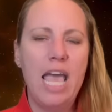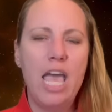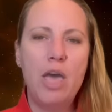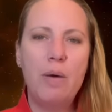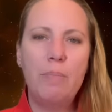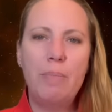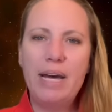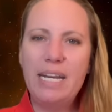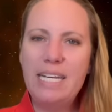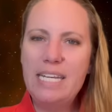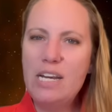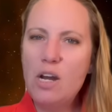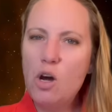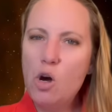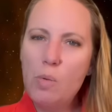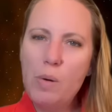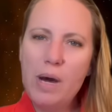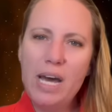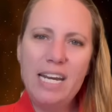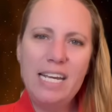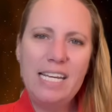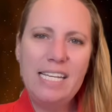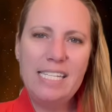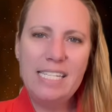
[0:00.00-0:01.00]
But
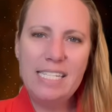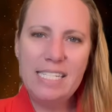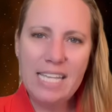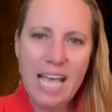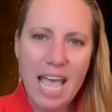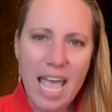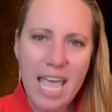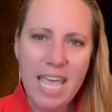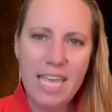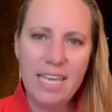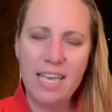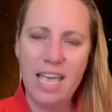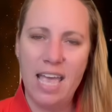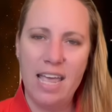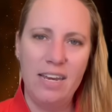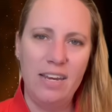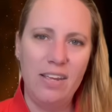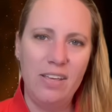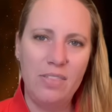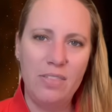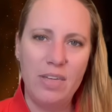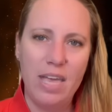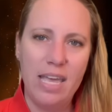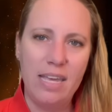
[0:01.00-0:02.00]
nobody's saying
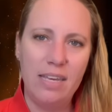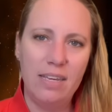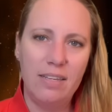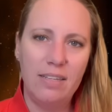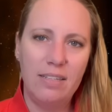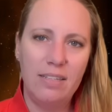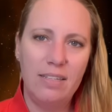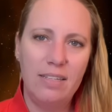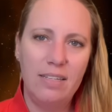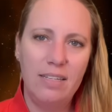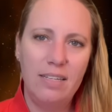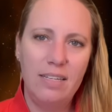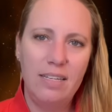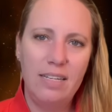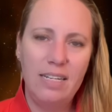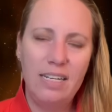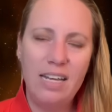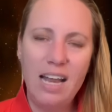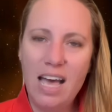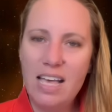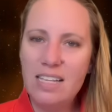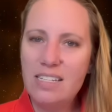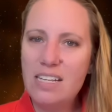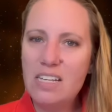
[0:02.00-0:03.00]
anything.
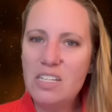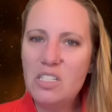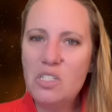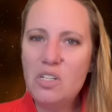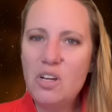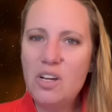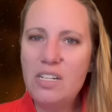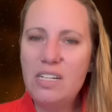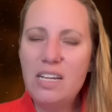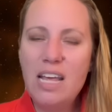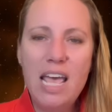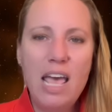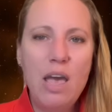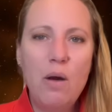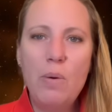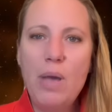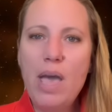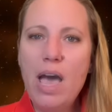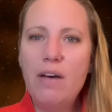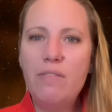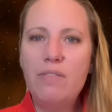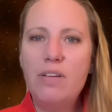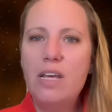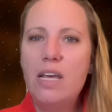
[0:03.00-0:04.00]
NASA's not, we
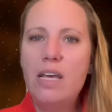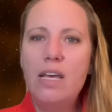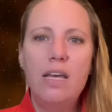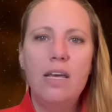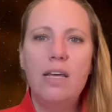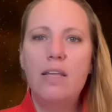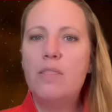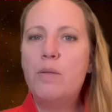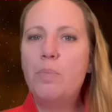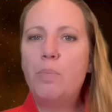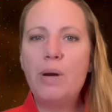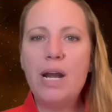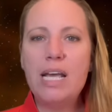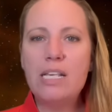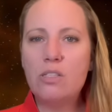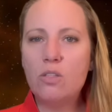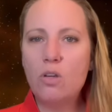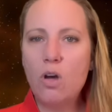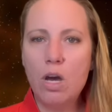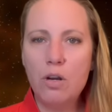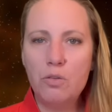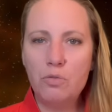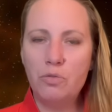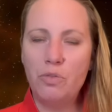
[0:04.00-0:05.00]
have, the press
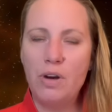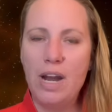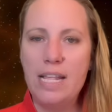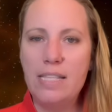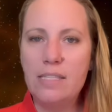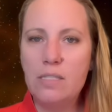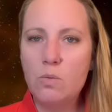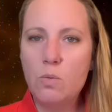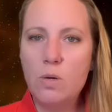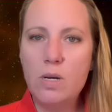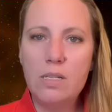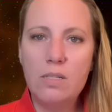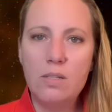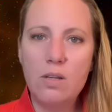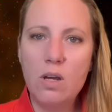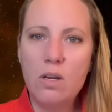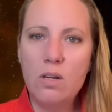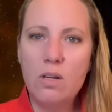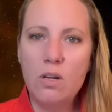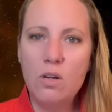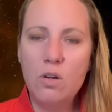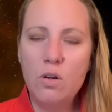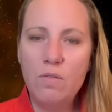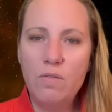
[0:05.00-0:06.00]
conference was
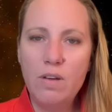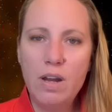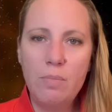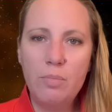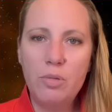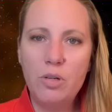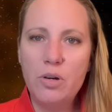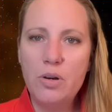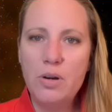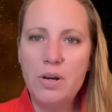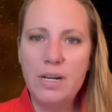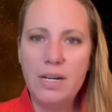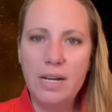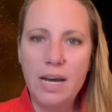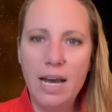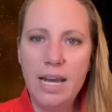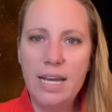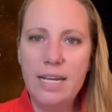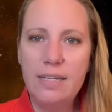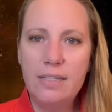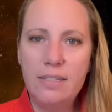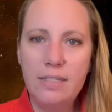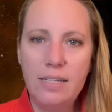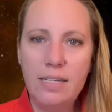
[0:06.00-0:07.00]
on November
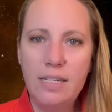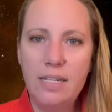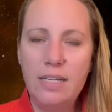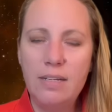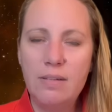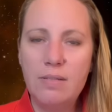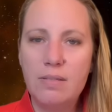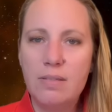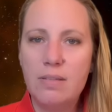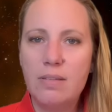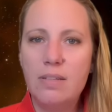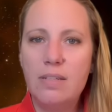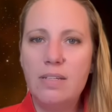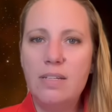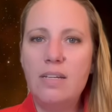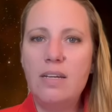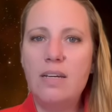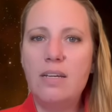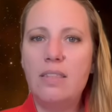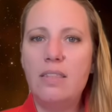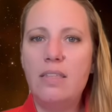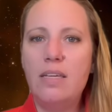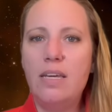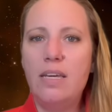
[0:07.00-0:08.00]
19th.
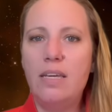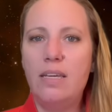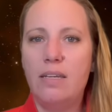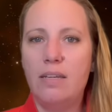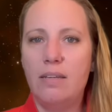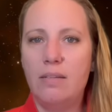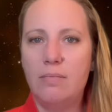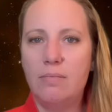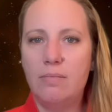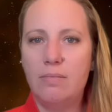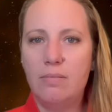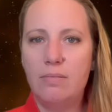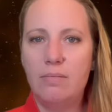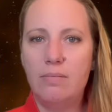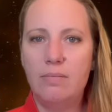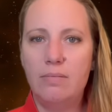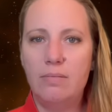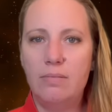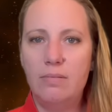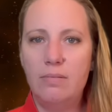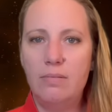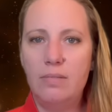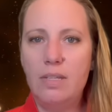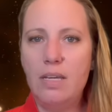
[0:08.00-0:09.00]
Nothing,
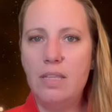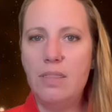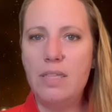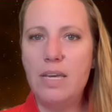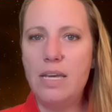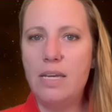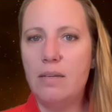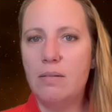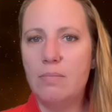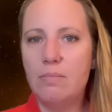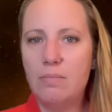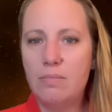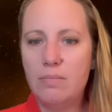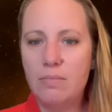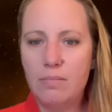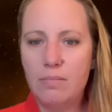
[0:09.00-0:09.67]
nothing.